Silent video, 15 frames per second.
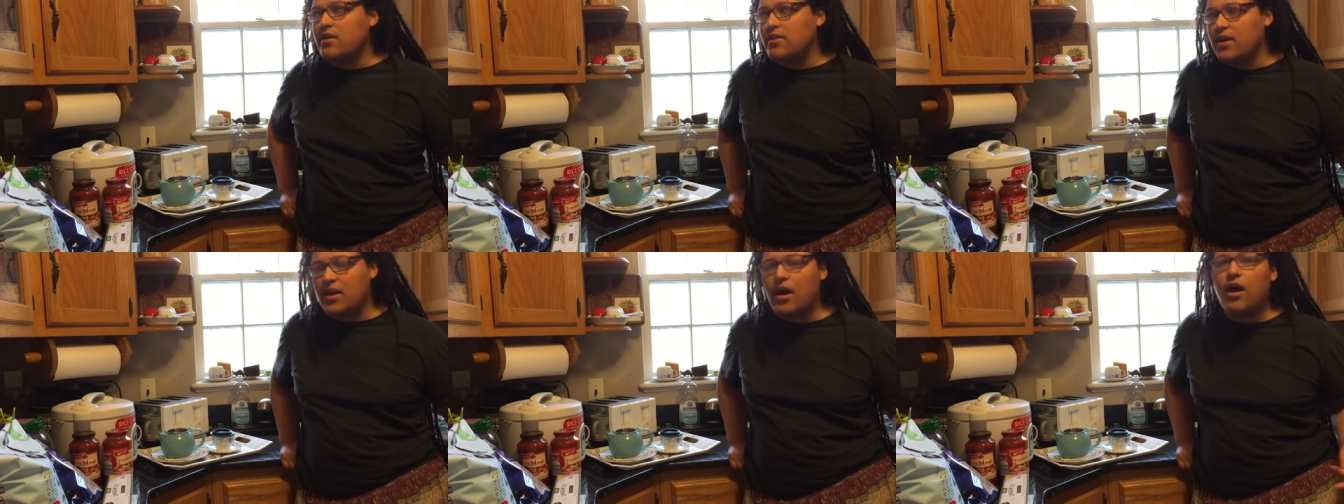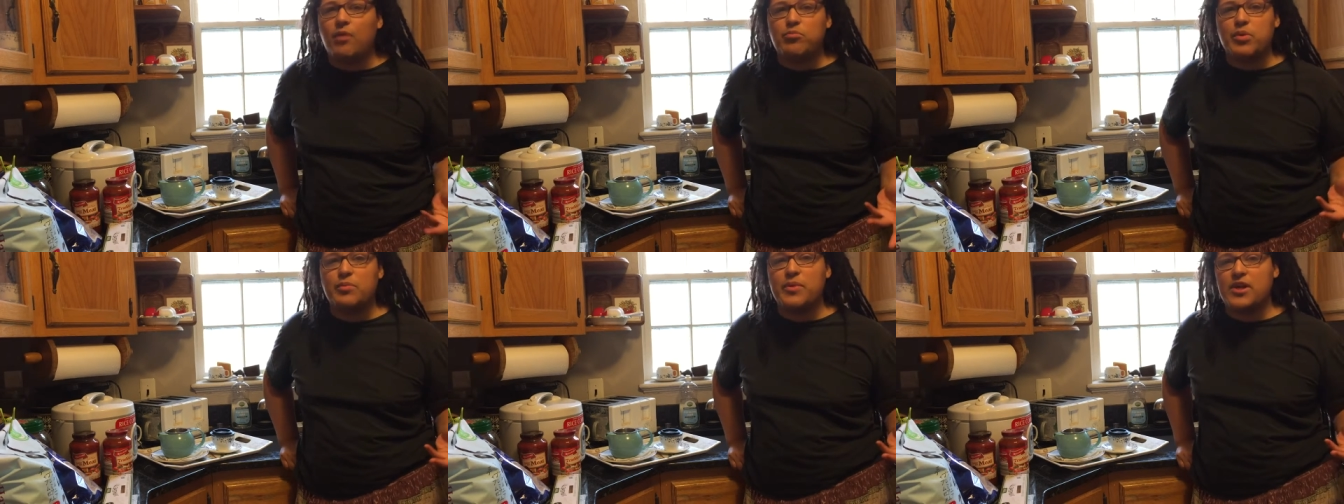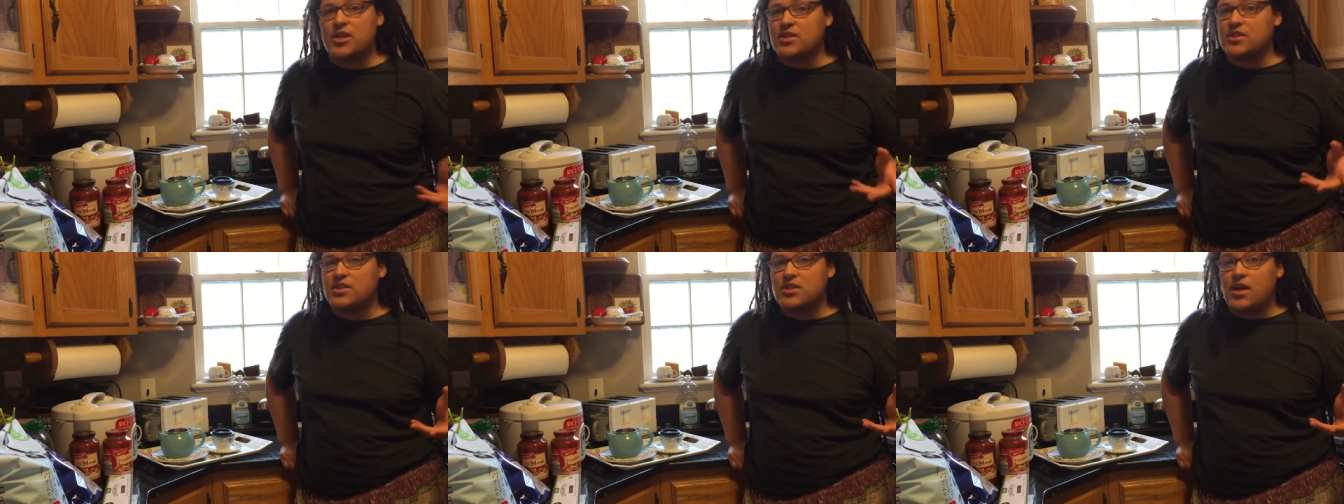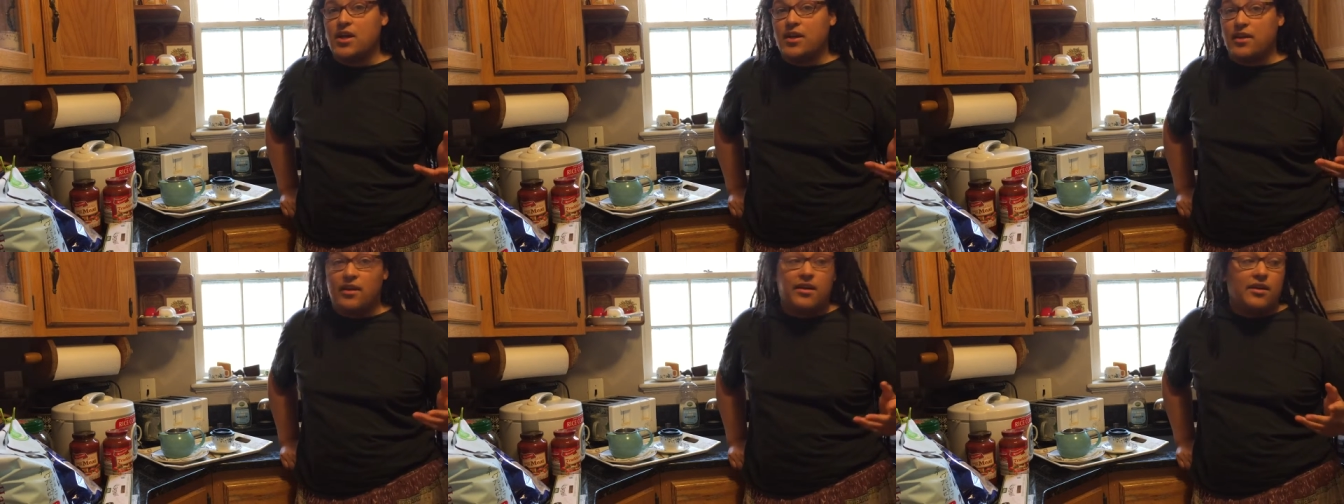the compliments
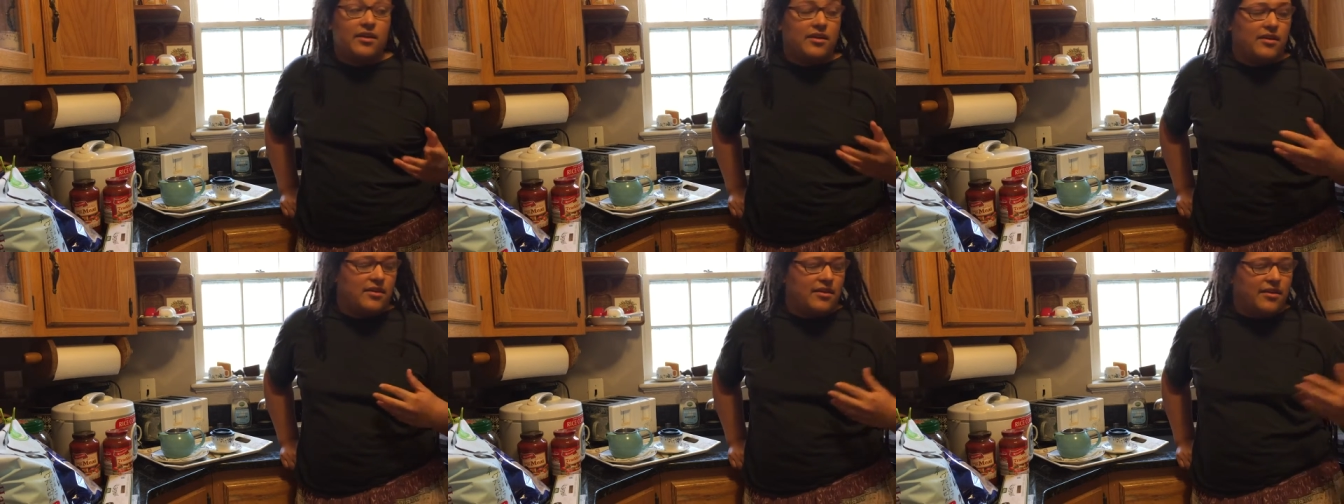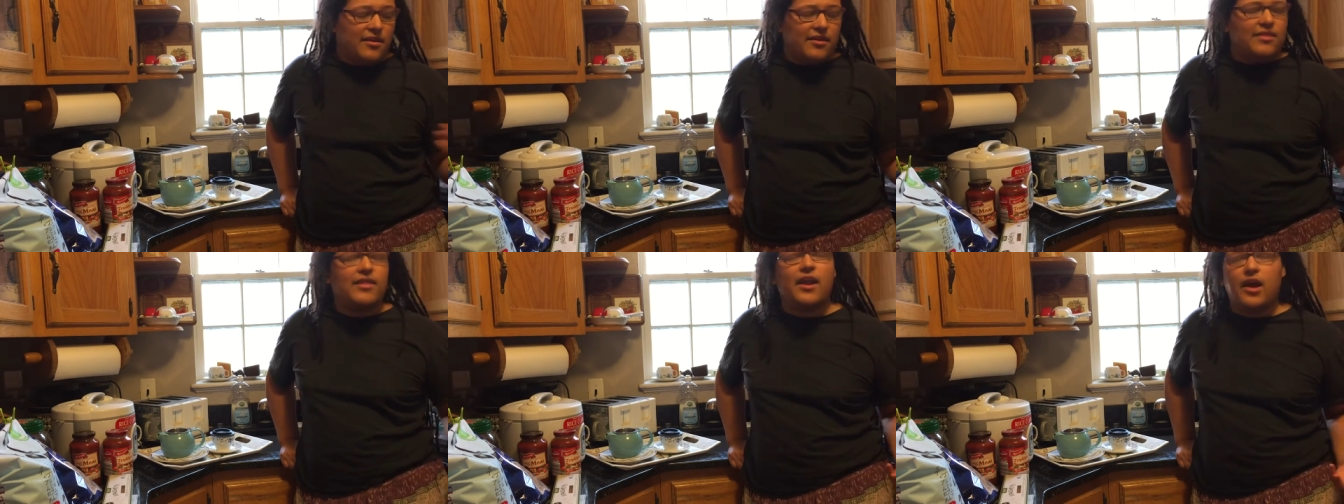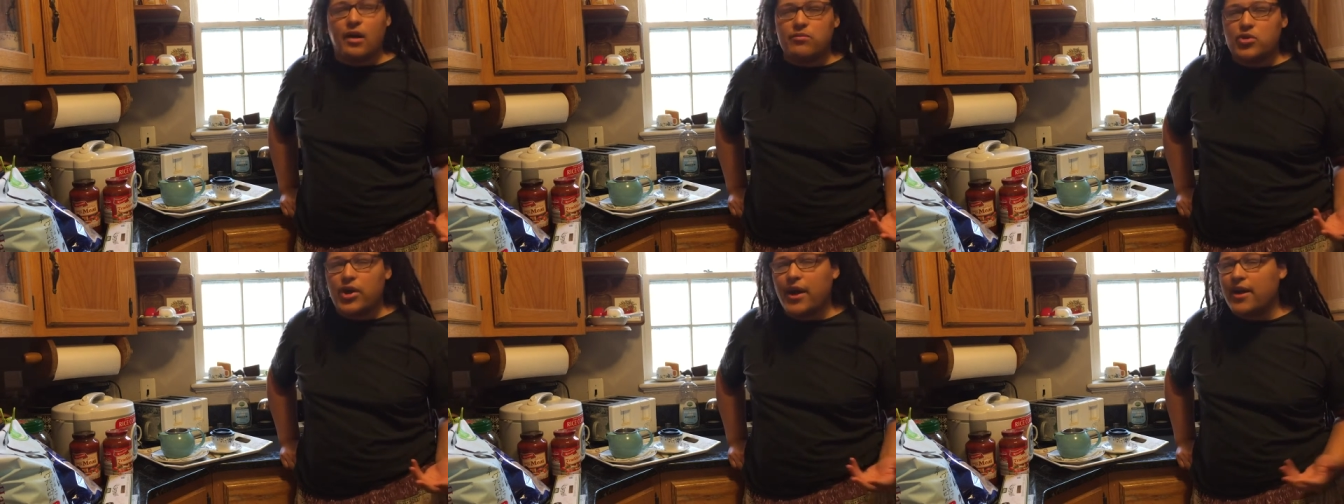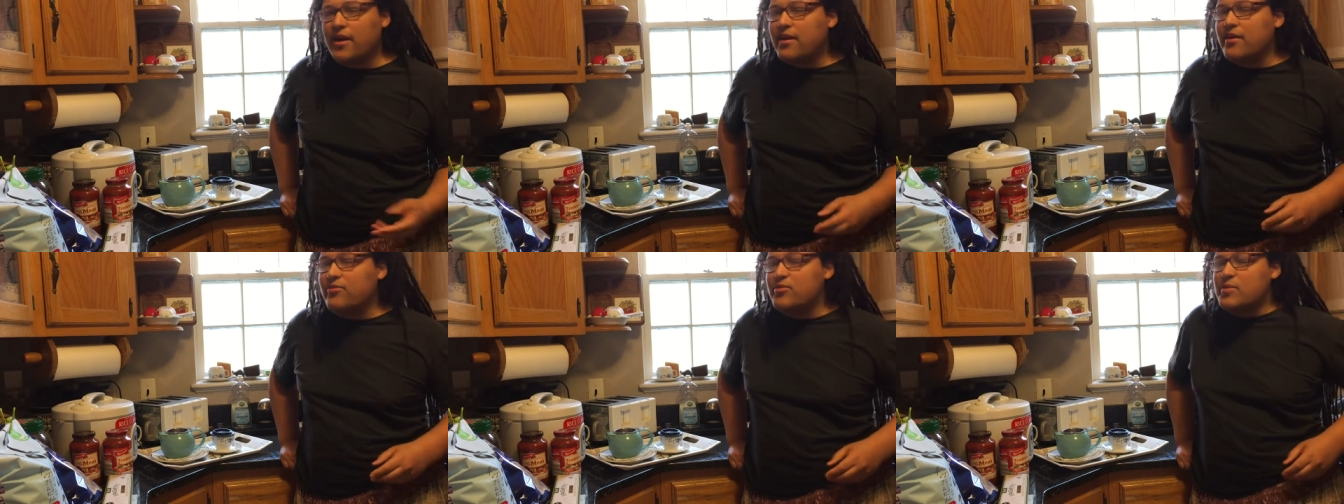that I'm trying
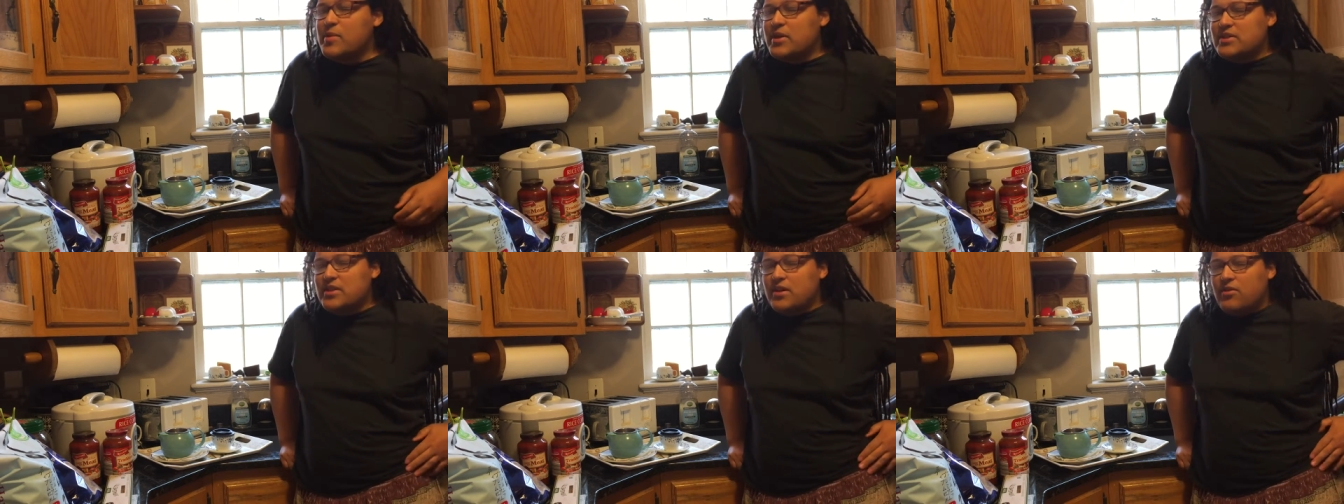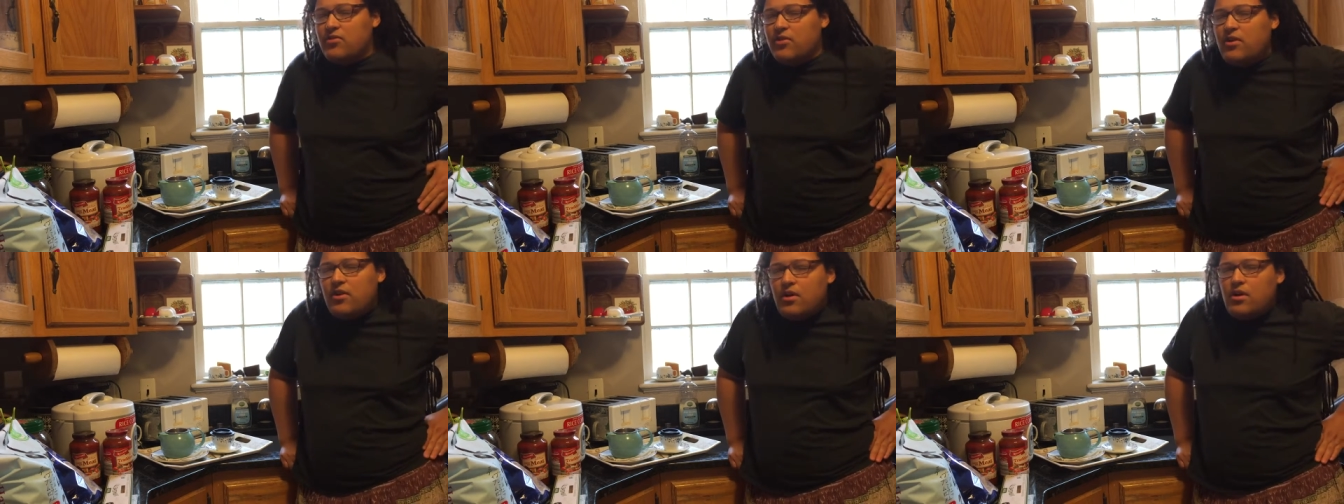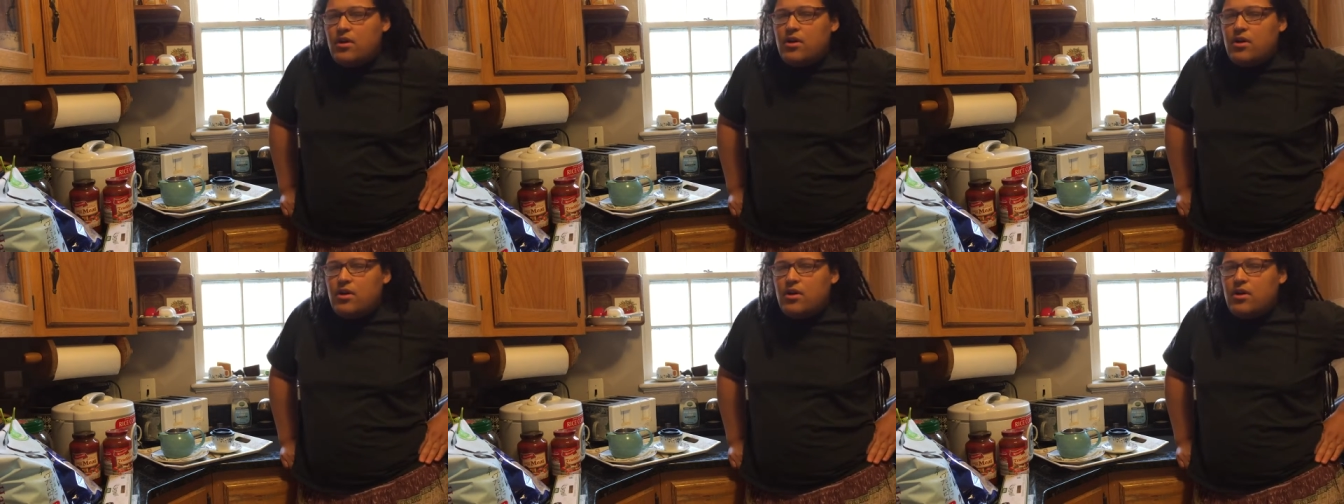to give to myself.